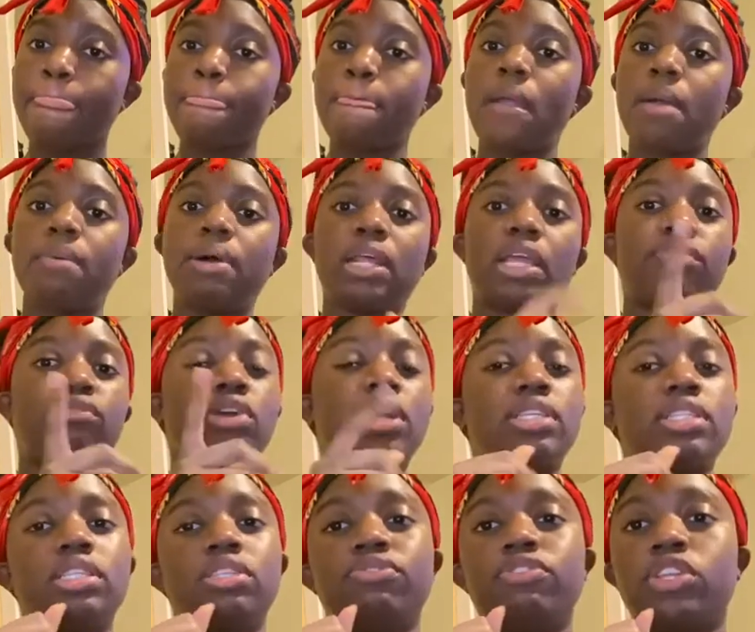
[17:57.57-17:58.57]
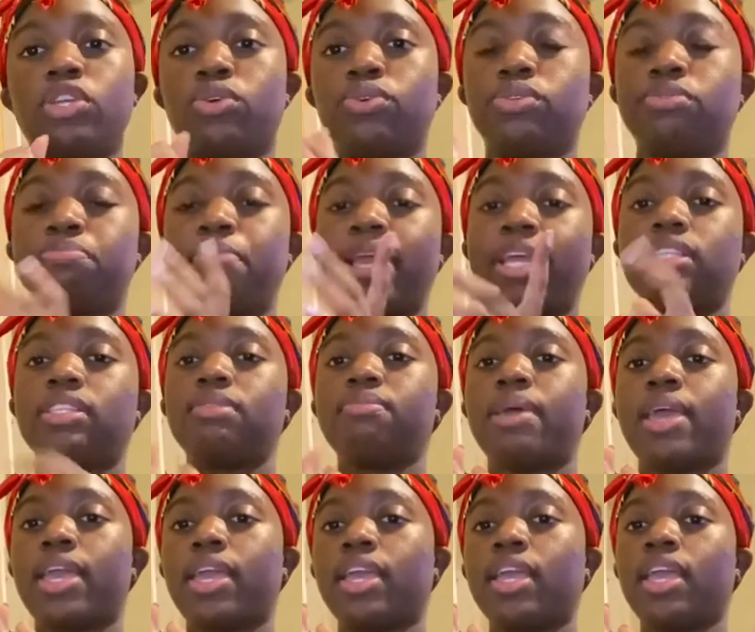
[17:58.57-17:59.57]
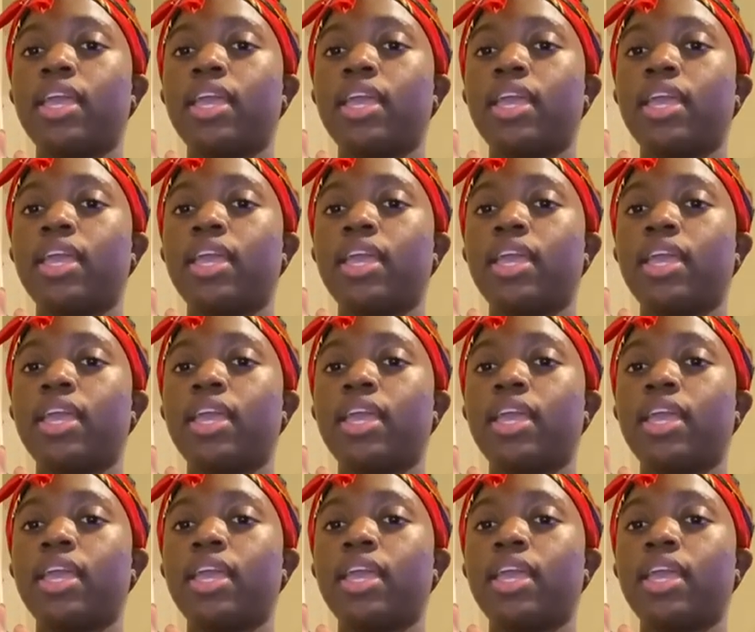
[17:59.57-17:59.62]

I'm about to give you guys these videos back to back.